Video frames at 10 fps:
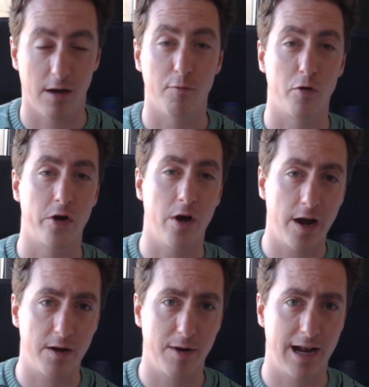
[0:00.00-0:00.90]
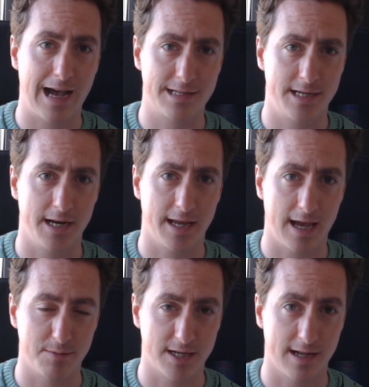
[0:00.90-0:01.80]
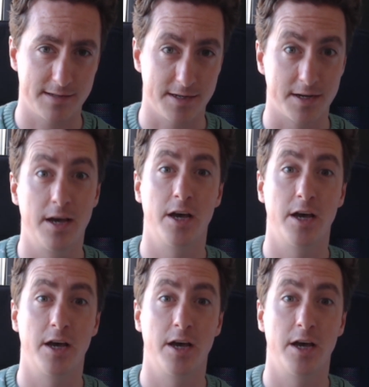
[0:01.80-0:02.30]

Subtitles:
I've won 9 of my last 10 games against it,